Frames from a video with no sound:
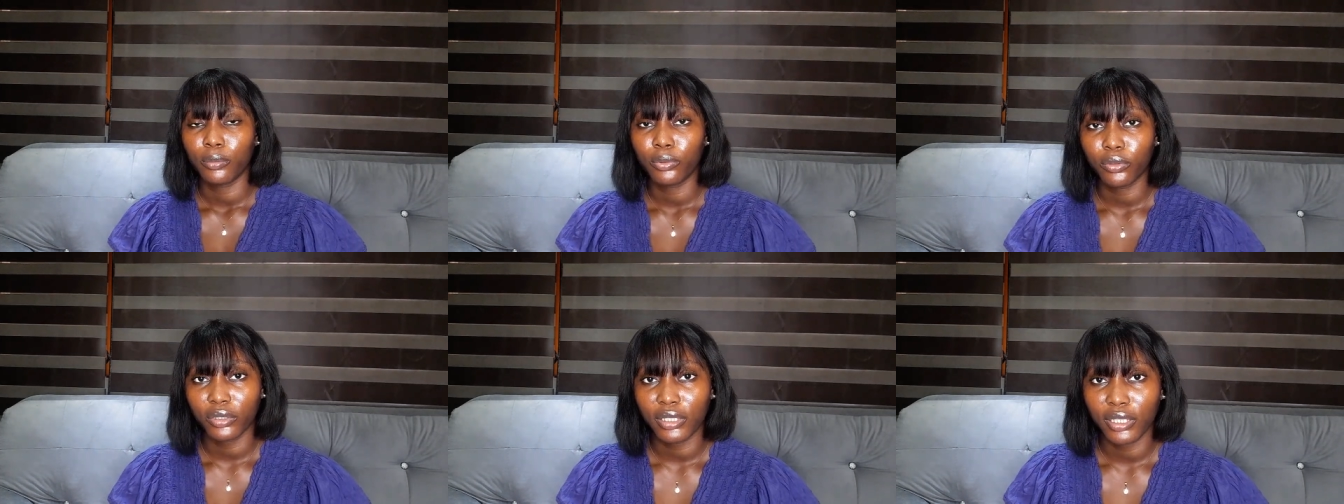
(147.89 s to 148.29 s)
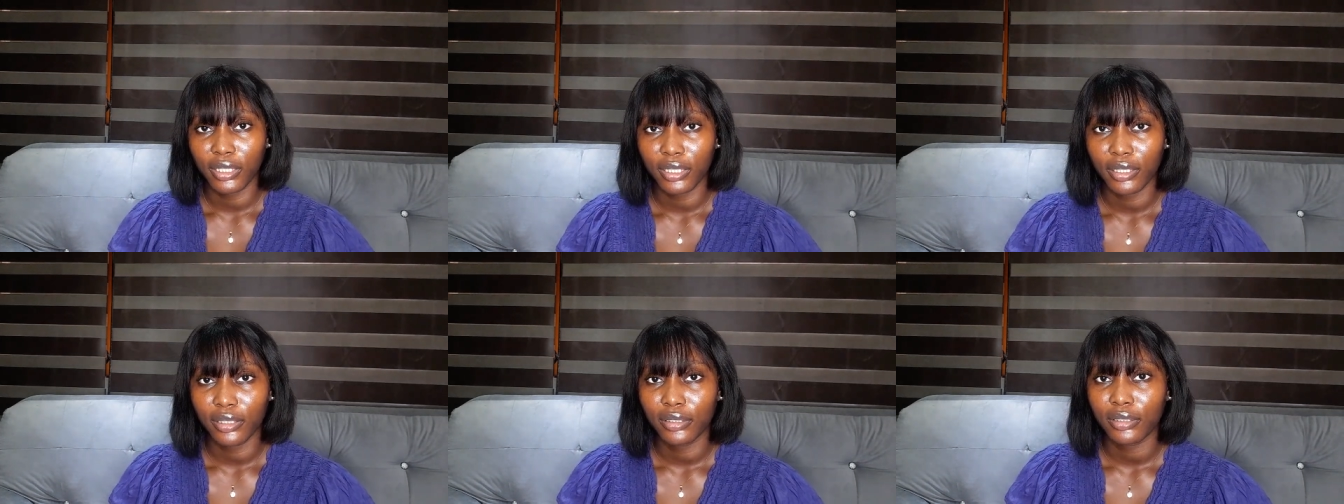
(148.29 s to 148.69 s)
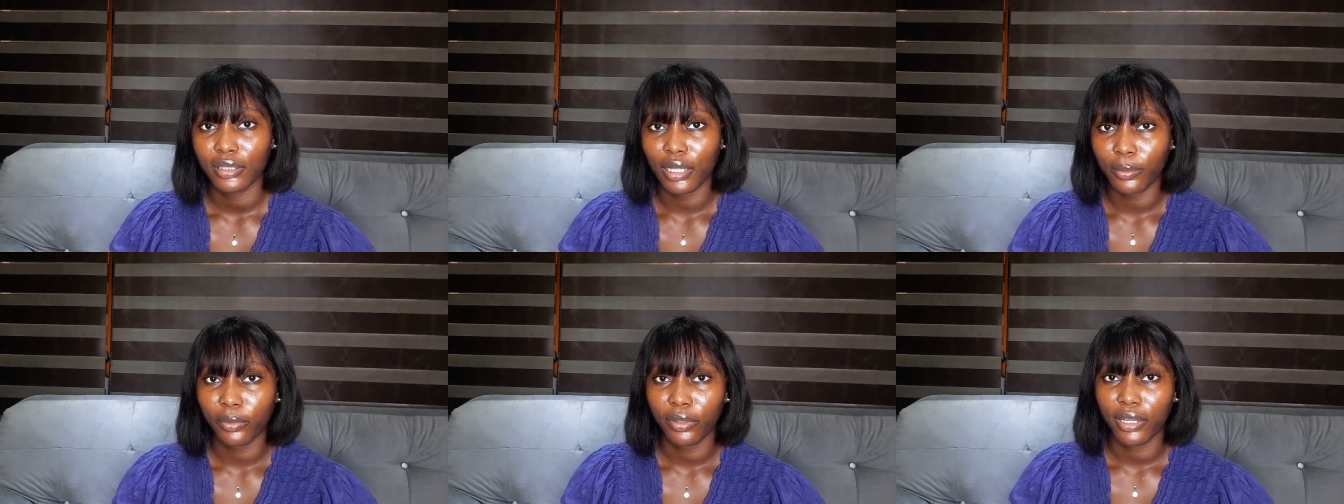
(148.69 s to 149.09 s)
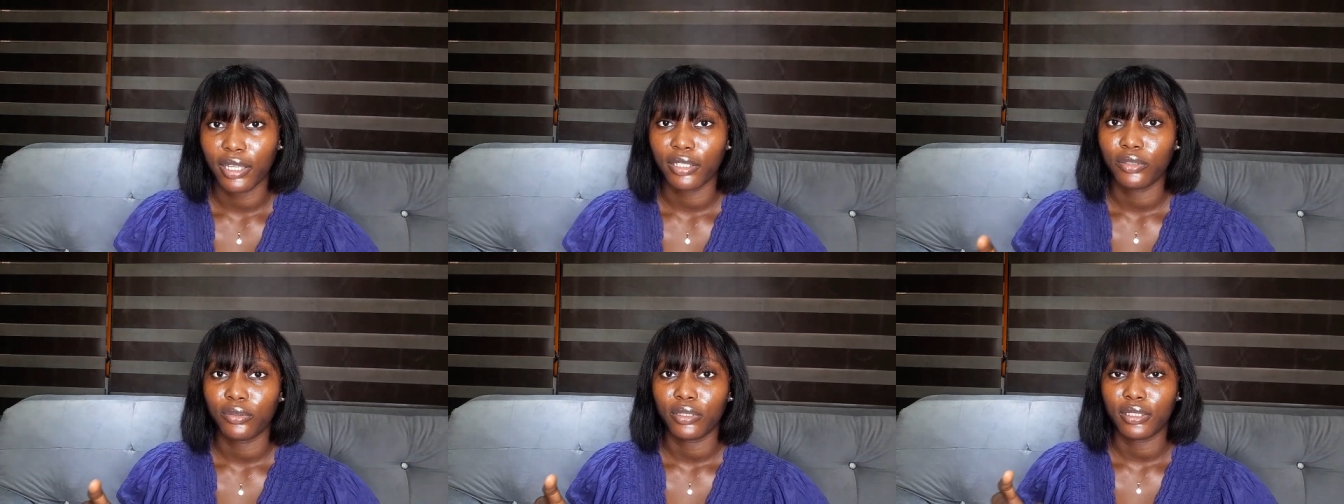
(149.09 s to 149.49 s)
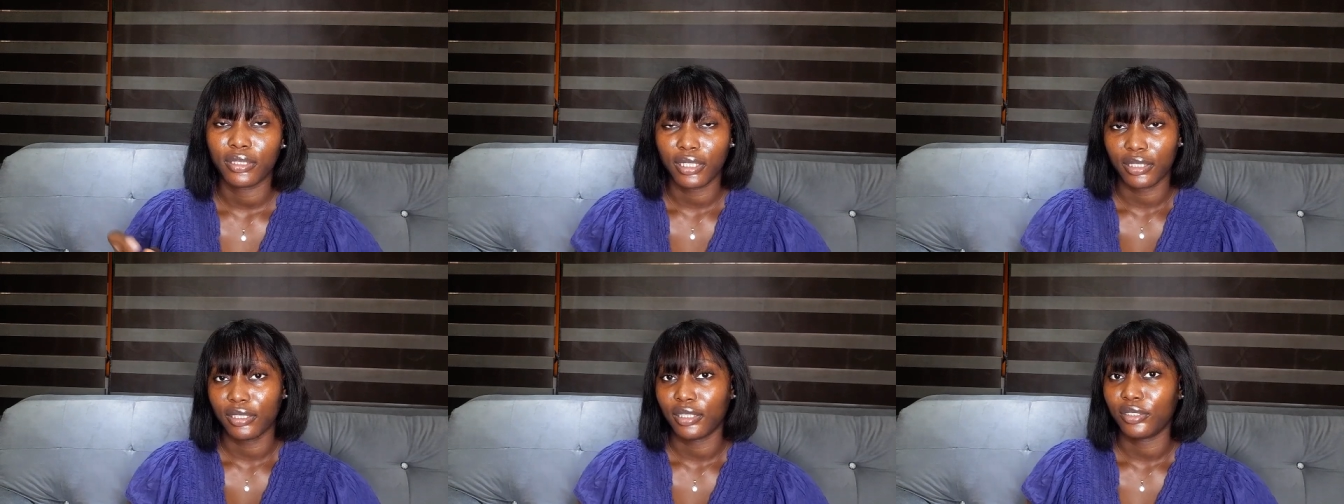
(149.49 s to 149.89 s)
proteins,
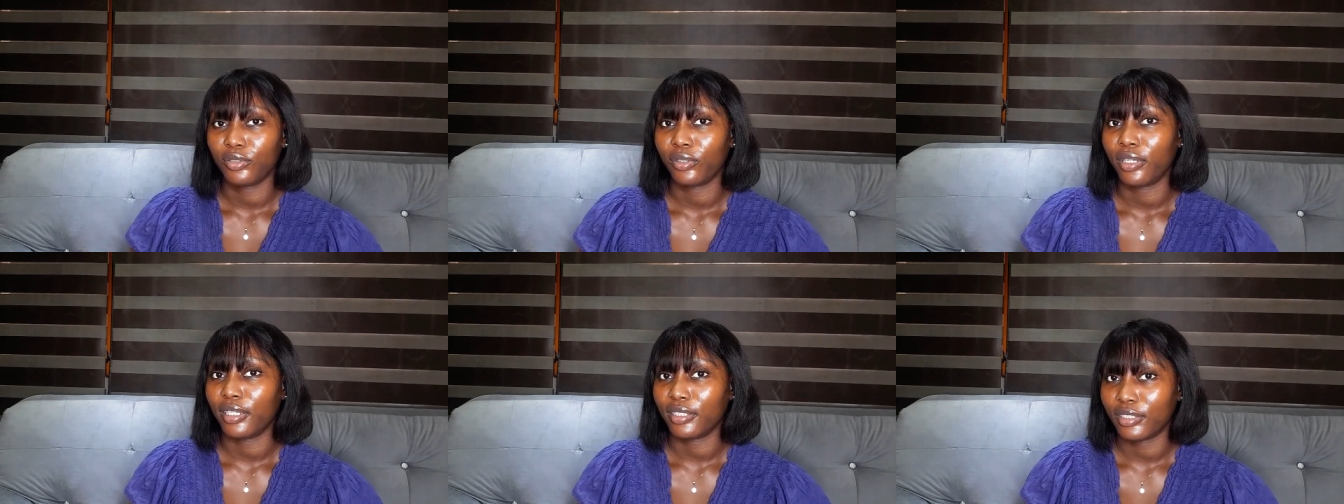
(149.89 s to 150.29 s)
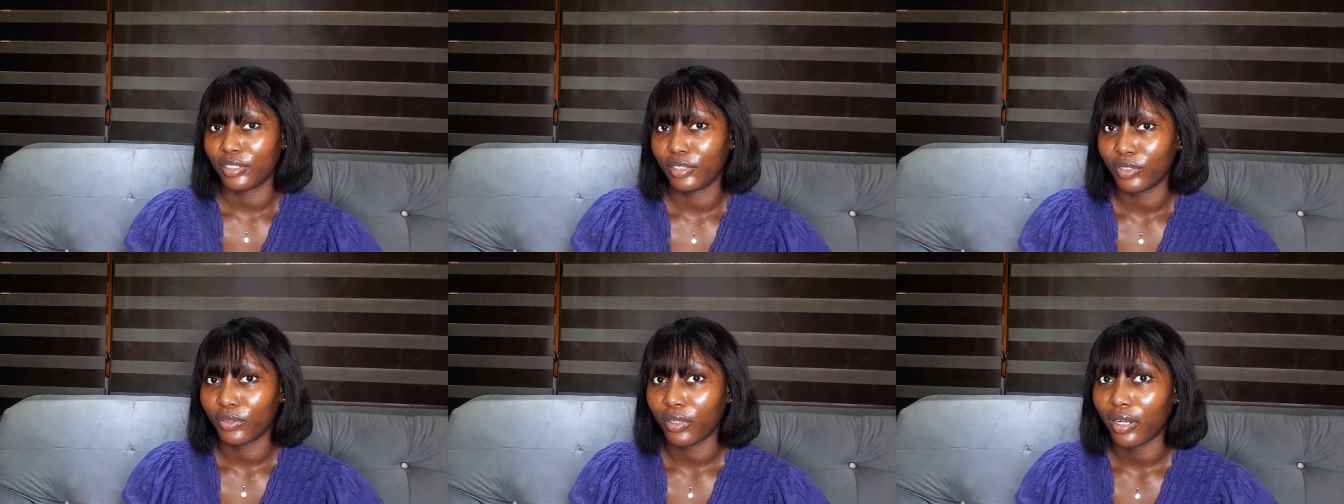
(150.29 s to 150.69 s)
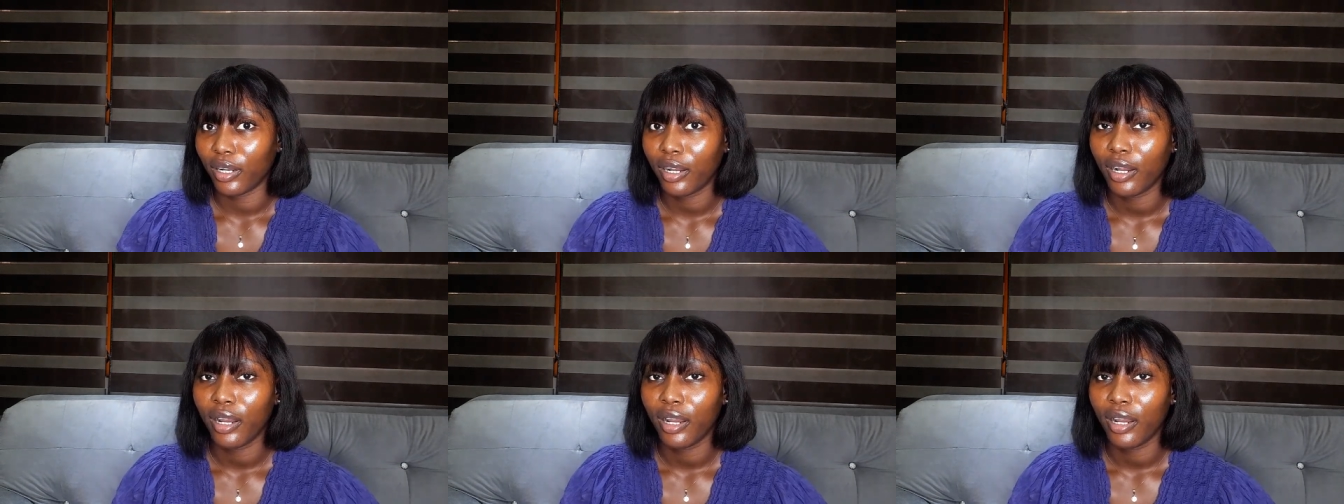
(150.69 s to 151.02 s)
carbohydrates, etc., etc.